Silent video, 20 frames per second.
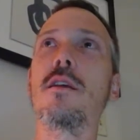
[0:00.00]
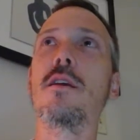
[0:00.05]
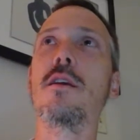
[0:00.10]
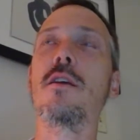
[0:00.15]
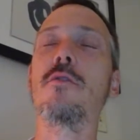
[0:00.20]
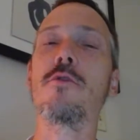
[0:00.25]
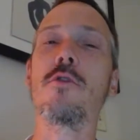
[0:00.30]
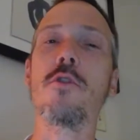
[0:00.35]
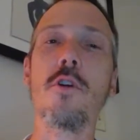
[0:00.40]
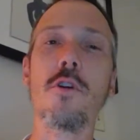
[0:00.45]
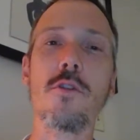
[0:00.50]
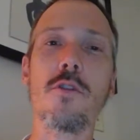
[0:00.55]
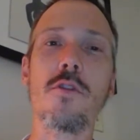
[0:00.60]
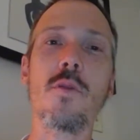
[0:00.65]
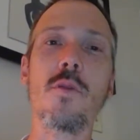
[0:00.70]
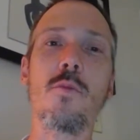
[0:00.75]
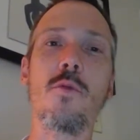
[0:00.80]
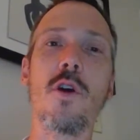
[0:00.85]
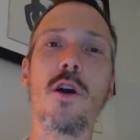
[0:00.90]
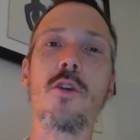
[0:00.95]
in regards to
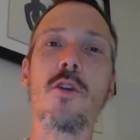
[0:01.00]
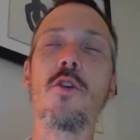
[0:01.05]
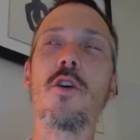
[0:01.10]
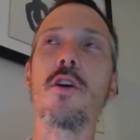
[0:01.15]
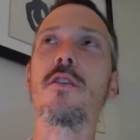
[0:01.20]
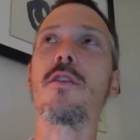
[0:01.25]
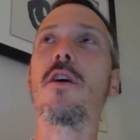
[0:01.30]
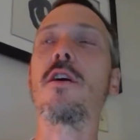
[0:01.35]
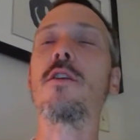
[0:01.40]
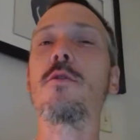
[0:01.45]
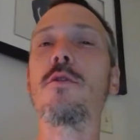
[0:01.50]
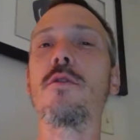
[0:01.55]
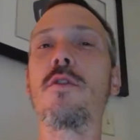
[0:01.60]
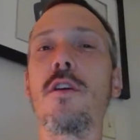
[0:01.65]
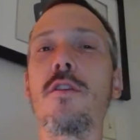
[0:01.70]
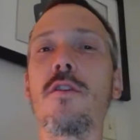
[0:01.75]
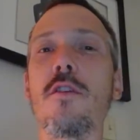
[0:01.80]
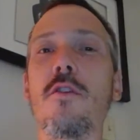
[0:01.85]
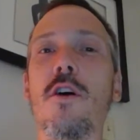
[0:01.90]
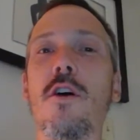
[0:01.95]
the project, other
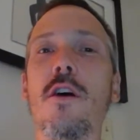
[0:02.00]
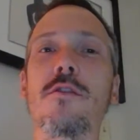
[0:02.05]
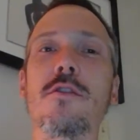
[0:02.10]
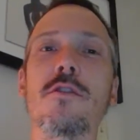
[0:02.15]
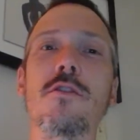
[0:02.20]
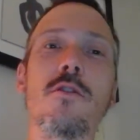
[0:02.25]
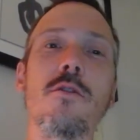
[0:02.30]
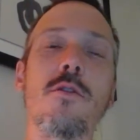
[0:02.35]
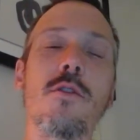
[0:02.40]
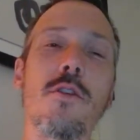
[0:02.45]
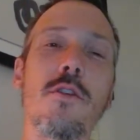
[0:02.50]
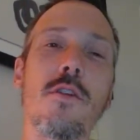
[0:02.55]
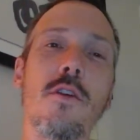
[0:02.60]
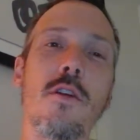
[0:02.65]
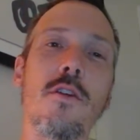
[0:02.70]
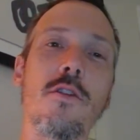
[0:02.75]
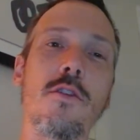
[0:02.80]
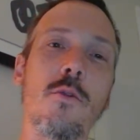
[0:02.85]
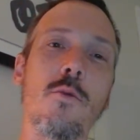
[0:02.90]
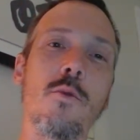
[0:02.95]
things that you'll have to do
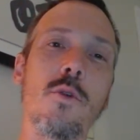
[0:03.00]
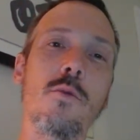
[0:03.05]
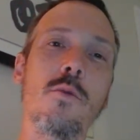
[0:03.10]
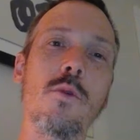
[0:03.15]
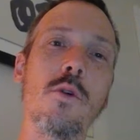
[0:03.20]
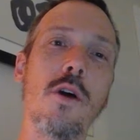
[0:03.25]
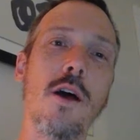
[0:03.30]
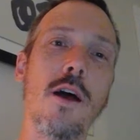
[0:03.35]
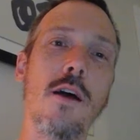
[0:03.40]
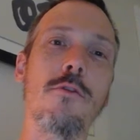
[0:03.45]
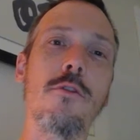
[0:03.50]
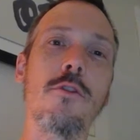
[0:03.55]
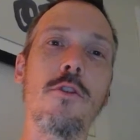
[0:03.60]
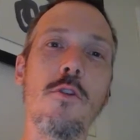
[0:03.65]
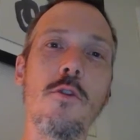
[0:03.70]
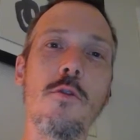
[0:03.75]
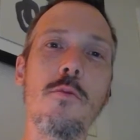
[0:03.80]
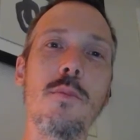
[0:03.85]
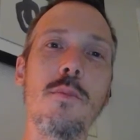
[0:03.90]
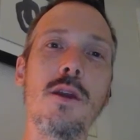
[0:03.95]
is that we will have
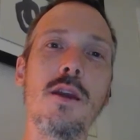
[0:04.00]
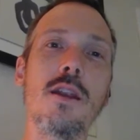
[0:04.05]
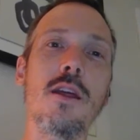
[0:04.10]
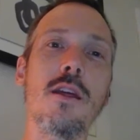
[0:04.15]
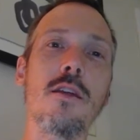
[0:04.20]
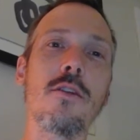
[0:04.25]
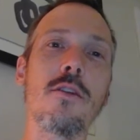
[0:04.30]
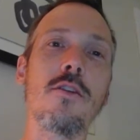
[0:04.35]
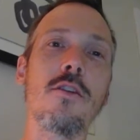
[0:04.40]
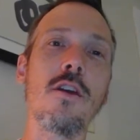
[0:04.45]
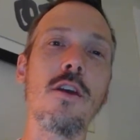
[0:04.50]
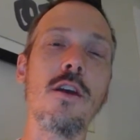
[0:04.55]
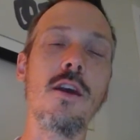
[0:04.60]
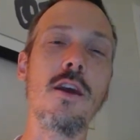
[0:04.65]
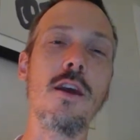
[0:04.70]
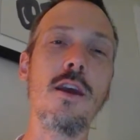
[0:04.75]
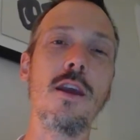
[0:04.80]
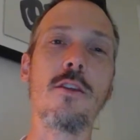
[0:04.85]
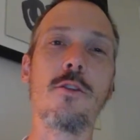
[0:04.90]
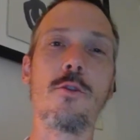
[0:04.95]
Zoom meetings.
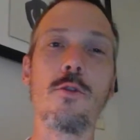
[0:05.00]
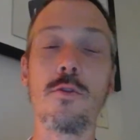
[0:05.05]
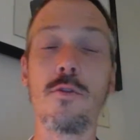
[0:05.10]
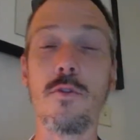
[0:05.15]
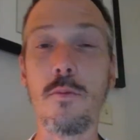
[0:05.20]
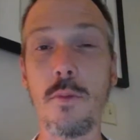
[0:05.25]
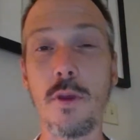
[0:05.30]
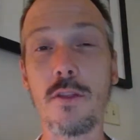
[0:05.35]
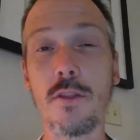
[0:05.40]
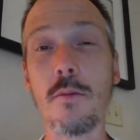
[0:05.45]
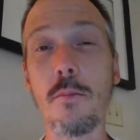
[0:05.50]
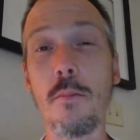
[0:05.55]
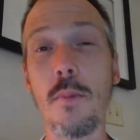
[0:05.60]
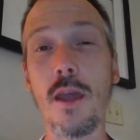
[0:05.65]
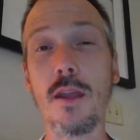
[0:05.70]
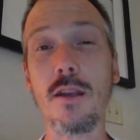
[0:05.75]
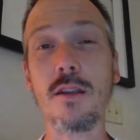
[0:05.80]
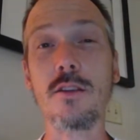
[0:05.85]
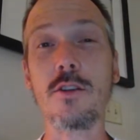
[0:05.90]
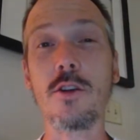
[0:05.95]
It's a
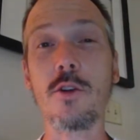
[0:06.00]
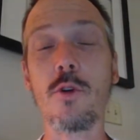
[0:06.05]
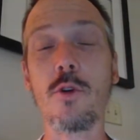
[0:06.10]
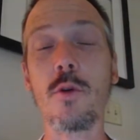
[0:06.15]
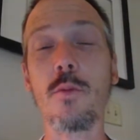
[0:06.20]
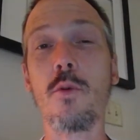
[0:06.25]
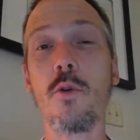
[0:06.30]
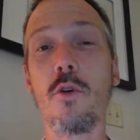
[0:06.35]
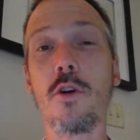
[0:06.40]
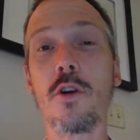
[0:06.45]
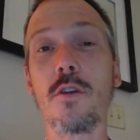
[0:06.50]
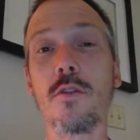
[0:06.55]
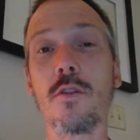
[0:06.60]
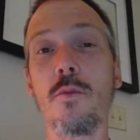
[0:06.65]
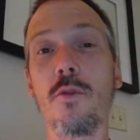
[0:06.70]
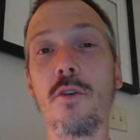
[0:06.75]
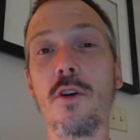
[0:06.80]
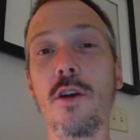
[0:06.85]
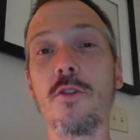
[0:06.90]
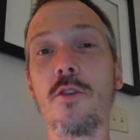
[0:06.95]
mandatory part of the
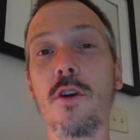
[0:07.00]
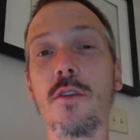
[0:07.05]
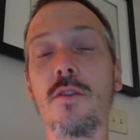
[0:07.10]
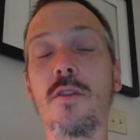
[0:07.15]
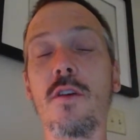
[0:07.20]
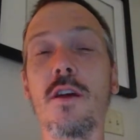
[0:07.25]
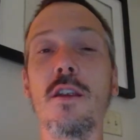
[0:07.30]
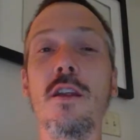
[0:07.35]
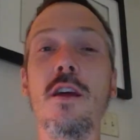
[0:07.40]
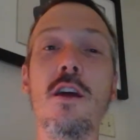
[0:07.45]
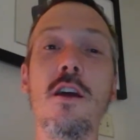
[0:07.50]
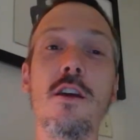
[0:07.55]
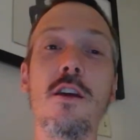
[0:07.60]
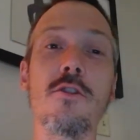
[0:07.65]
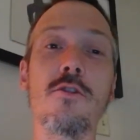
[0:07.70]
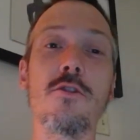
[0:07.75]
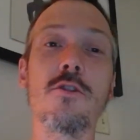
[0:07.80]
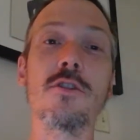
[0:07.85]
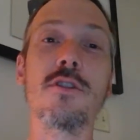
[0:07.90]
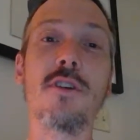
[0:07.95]
project that
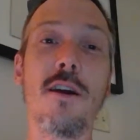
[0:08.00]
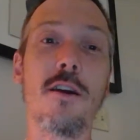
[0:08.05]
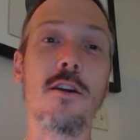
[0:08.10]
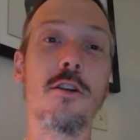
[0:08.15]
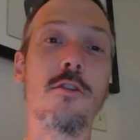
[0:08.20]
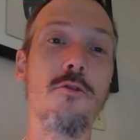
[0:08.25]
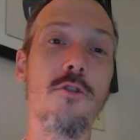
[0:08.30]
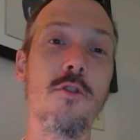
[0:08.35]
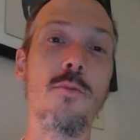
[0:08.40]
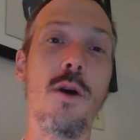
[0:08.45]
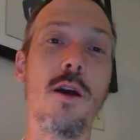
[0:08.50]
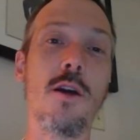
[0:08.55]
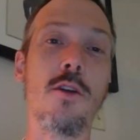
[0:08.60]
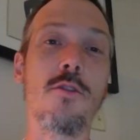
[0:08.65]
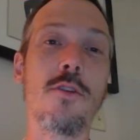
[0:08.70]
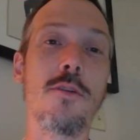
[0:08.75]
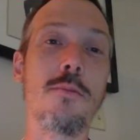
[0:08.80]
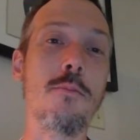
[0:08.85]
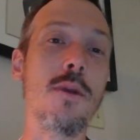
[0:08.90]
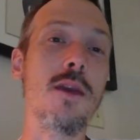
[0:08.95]
your entire group
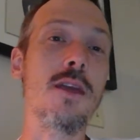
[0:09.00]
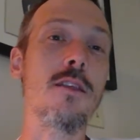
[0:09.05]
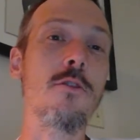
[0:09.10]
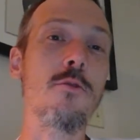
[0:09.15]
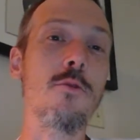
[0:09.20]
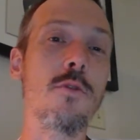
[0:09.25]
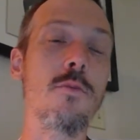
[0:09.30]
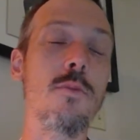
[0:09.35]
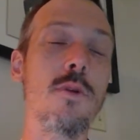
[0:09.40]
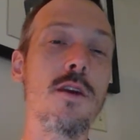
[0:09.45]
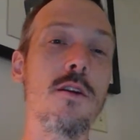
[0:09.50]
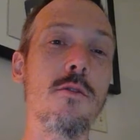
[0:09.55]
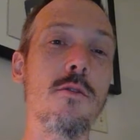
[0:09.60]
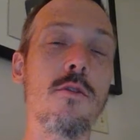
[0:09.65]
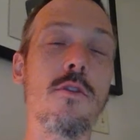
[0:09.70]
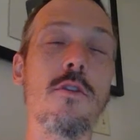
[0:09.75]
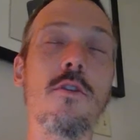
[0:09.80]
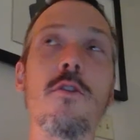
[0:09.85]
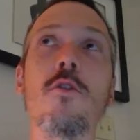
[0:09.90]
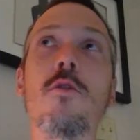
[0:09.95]
actually meets with me
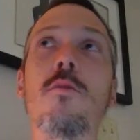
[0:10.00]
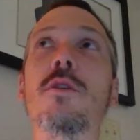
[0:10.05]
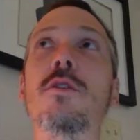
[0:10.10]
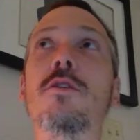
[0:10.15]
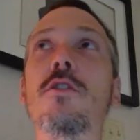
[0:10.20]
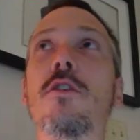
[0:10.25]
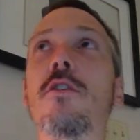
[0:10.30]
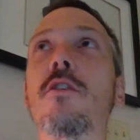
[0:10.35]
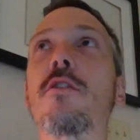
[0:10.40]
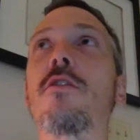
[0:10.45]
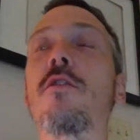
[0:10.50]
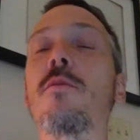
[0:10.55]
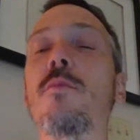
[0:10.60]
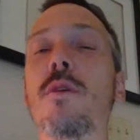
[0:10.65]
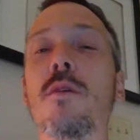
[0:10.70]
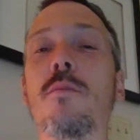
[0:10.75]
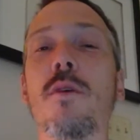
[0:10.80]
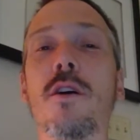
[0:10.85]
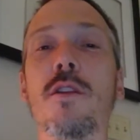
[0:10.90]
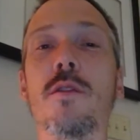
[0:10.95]
on Zoom and talks to
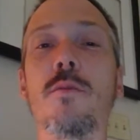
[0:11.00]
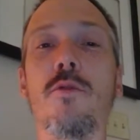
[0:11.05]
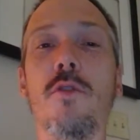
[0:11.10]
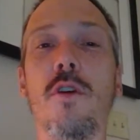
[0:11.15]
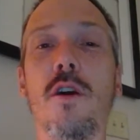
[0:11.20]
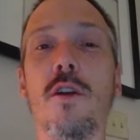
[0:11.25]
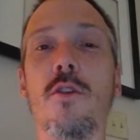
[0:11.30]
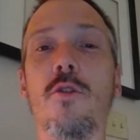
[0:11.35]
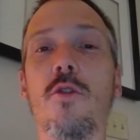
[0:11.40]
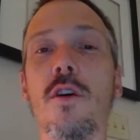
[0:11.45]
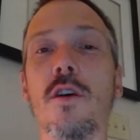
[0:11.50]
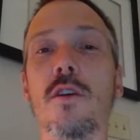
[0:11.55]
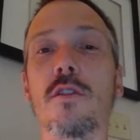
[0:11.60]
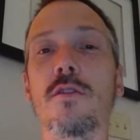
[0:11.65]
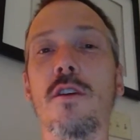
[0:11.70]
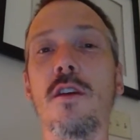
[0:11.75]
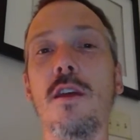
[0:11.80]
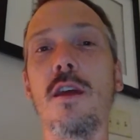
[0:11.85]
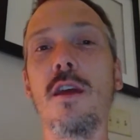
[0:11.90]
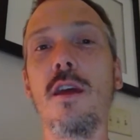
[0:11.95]
me about the
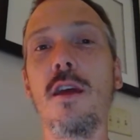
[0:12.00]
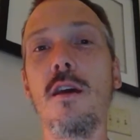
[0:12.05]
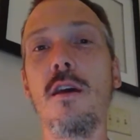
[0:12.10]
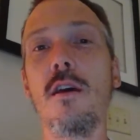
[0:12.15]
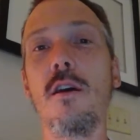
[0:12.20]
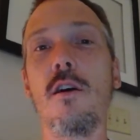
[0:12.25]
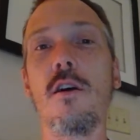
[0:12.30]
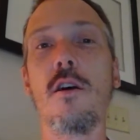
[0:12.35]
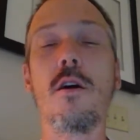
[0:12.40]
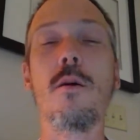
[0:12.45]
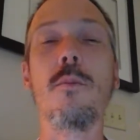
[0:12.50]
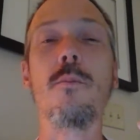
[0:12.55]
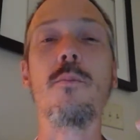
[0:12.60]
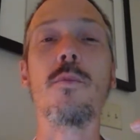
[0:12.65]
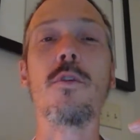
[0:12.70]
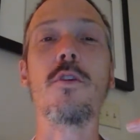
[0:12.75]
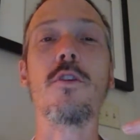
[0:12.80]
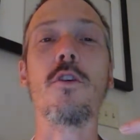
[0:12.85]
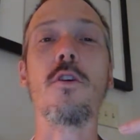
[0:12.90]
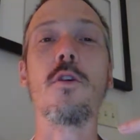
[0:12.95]
project.
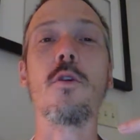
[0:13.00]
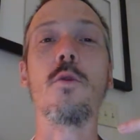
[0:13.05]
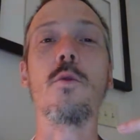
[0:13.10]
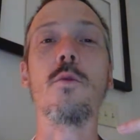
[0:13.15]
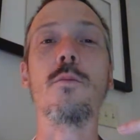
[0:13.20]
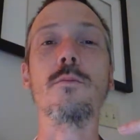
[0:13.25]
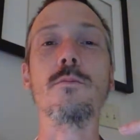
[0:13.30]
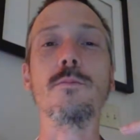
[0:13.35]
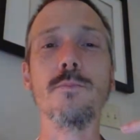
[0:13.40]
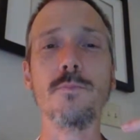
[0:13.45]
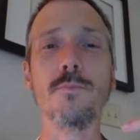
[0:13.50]
So